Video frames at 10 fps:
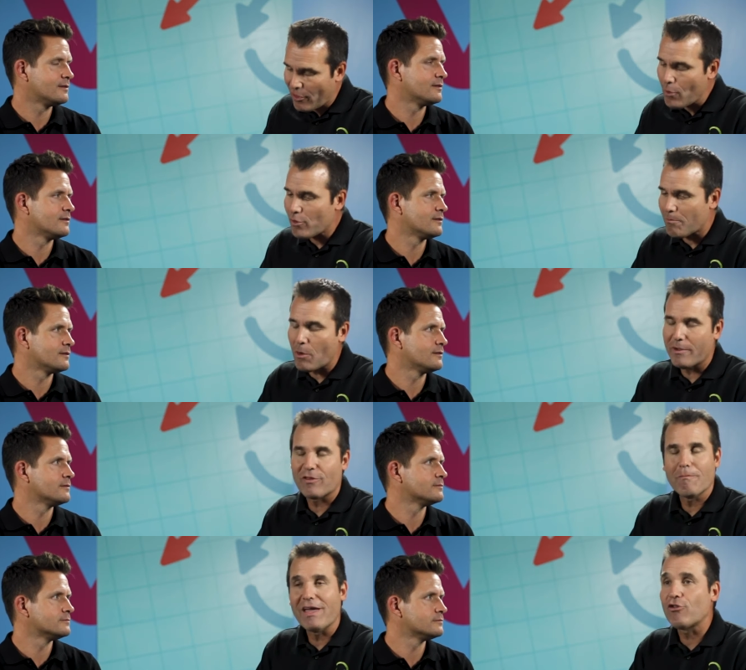Speaker 1: those moments,
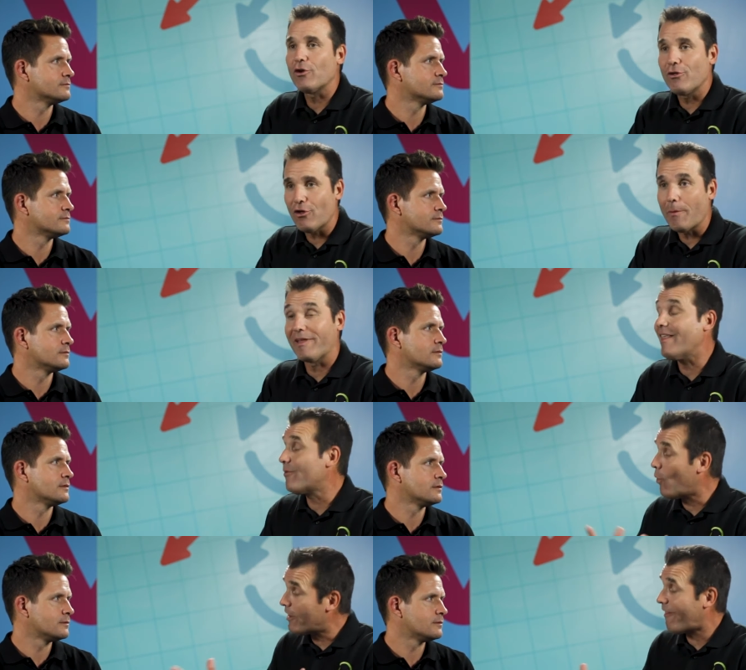make sure you show up. And then
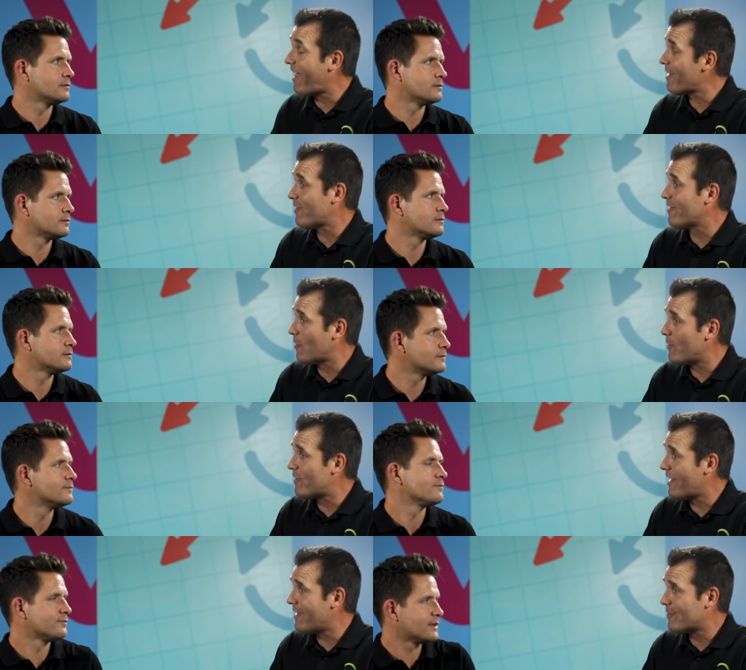one of the last things that we
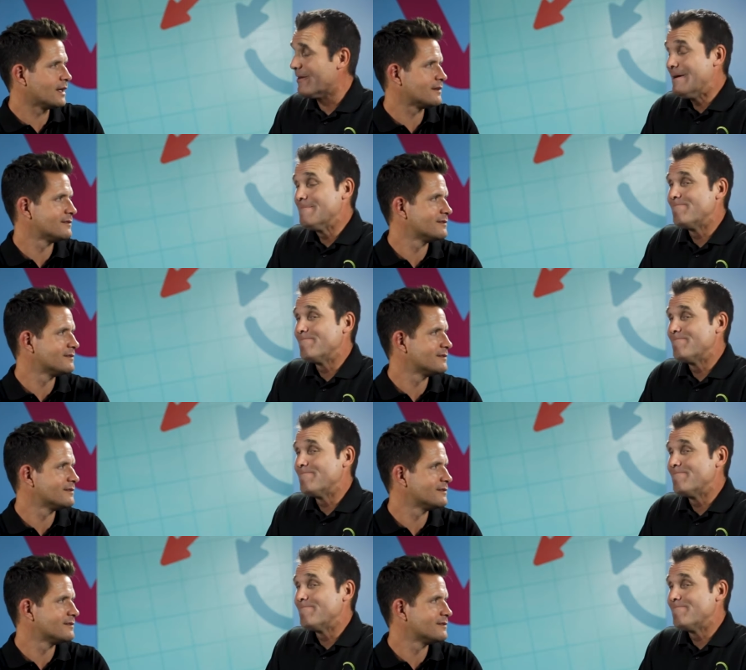say is, yeah.